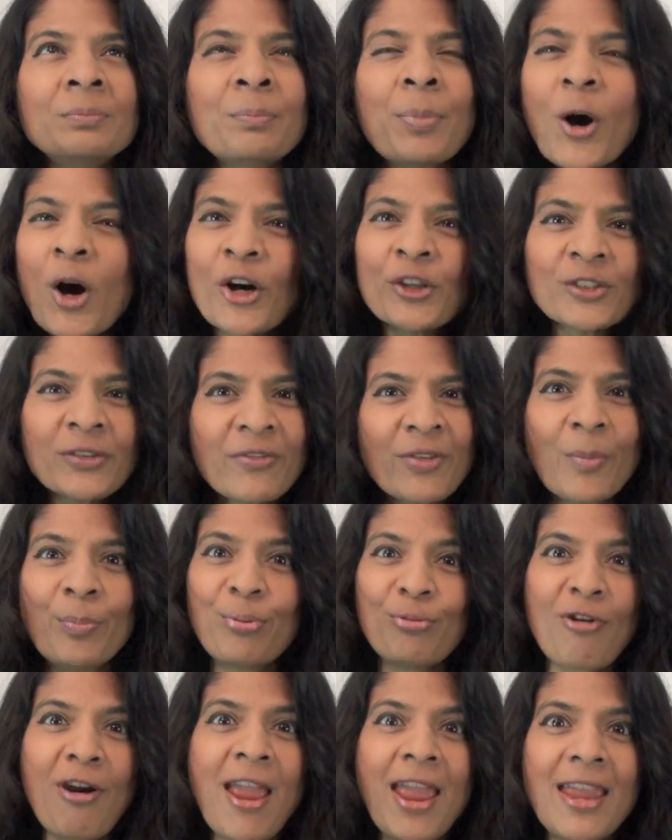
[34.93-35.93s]
part of the
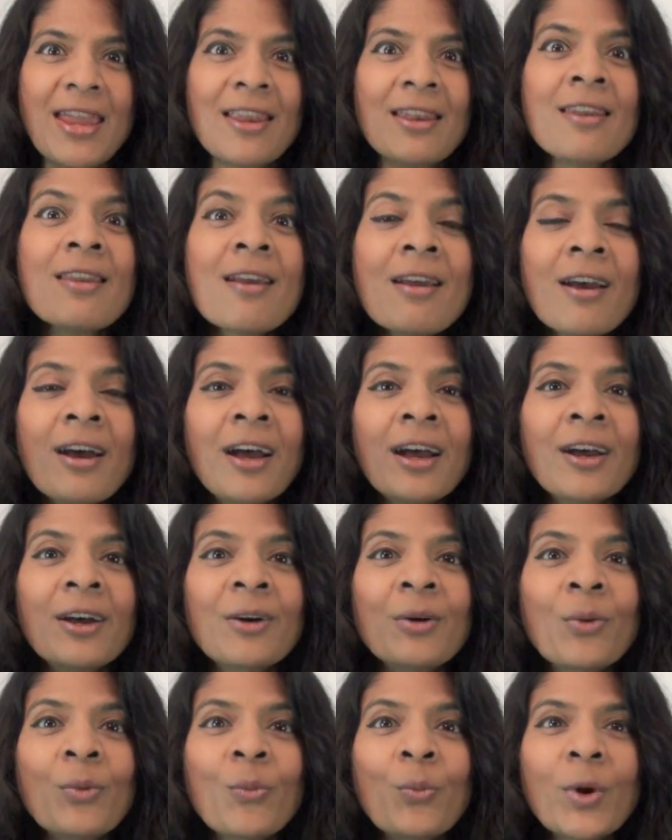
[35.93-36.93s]
brain,
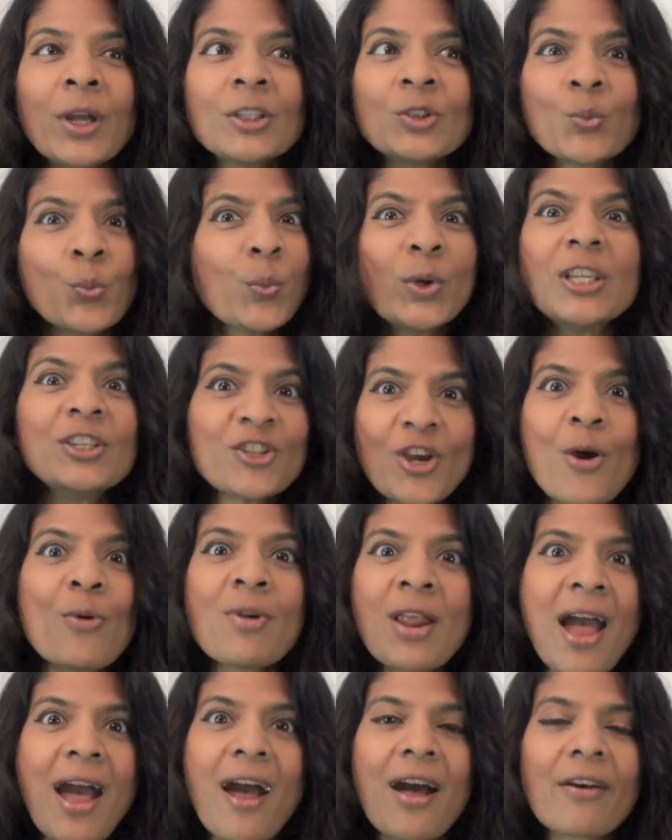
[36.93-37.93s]
which we
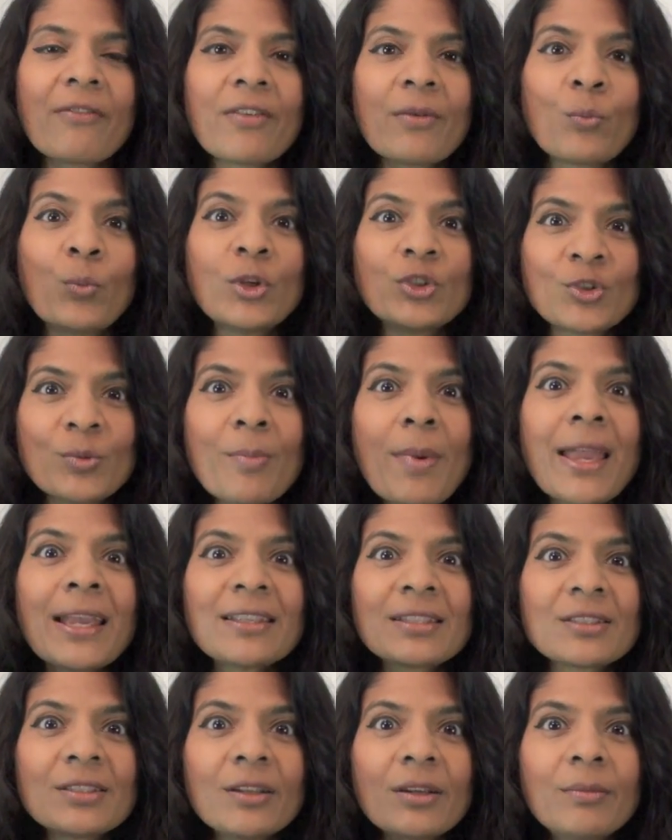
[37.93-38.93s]
don't have, which
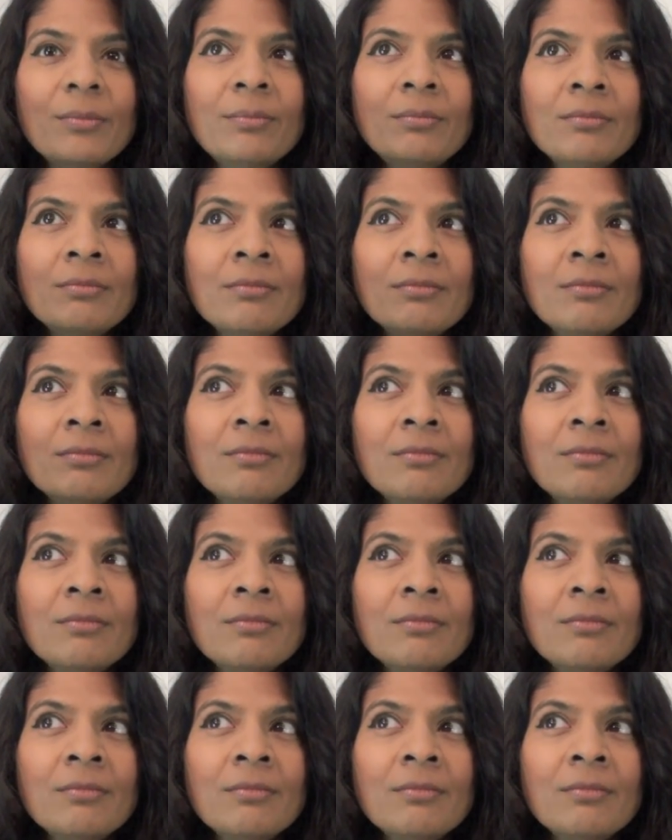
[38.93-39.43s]
makes them